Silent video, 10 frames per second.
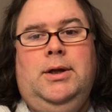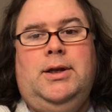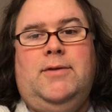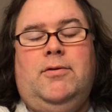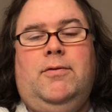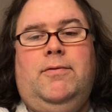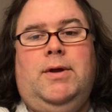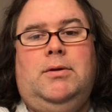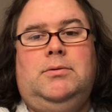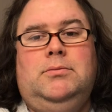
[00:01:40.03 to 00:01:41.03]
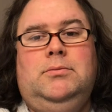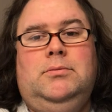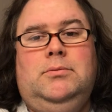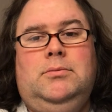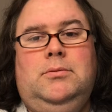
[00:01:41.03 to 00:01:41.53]
never felt
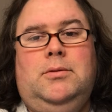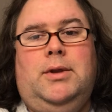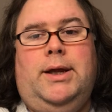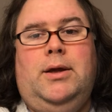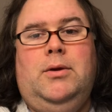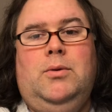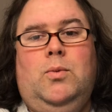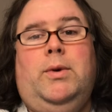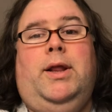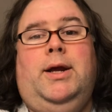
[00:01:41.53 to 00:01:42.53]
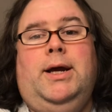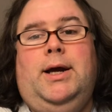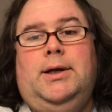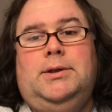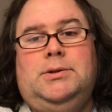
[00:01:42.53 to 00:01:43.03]
like one of the
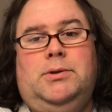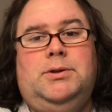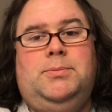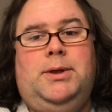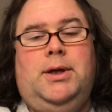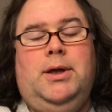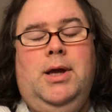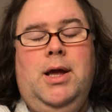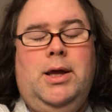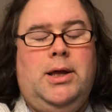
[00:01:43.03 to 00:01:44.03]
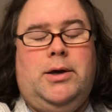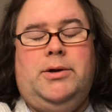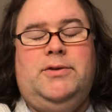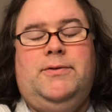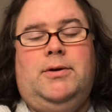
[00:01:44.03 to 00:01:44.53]
guys, so to speak. I
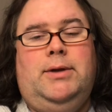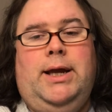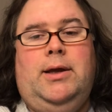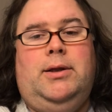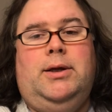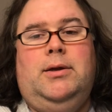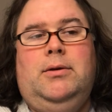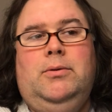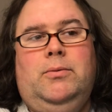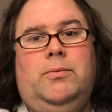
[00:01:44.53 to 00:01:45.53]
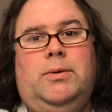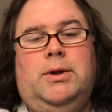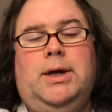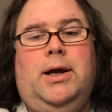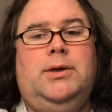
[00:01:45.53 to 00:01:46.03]
always felt alien. When
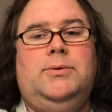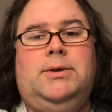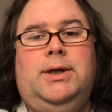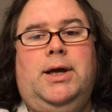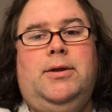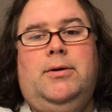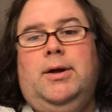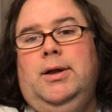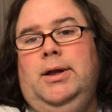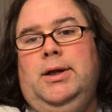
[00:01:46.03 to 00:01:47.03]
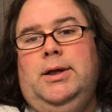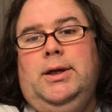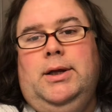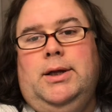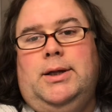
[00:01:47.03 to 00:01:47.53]
guys were together
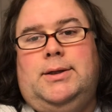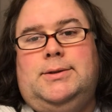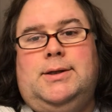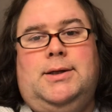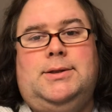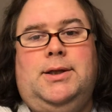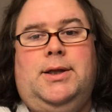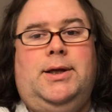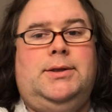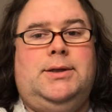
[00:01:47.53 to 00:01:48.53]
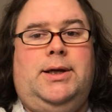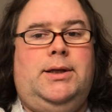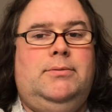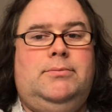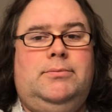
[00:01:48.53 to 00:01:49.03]
and discussing things, I
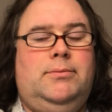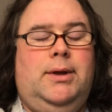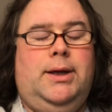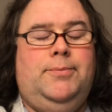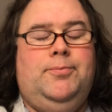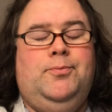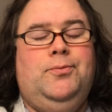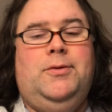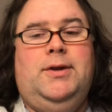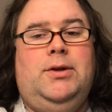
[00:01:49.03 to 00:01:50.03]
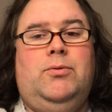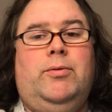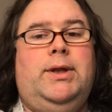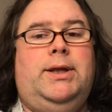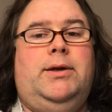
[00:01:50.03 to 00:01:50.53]
didn't
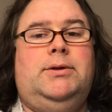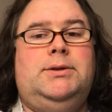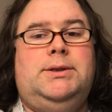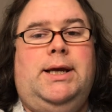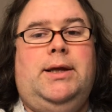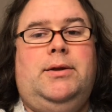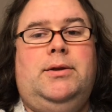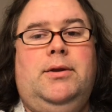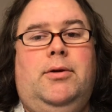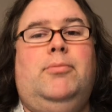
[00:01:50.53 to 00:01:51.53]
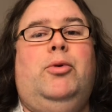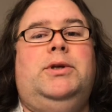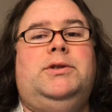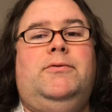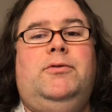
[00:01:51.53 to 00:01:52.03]
really understand their
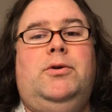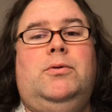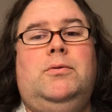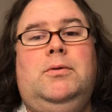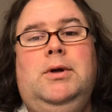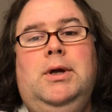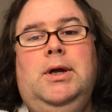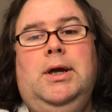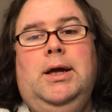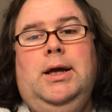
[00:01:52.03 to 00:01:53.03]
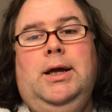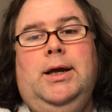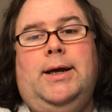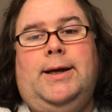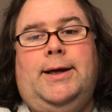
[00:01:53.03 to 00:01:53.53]
points of view.
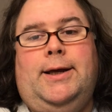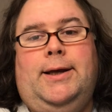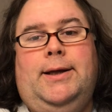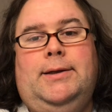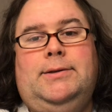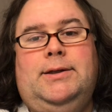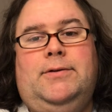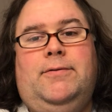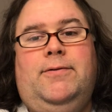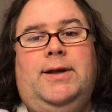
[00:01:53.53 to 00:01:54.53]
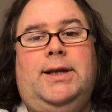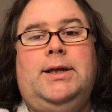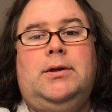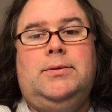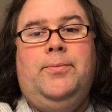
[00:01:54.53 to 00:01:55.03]
I didn't fit
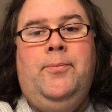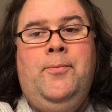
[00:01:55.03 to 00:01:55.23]
in.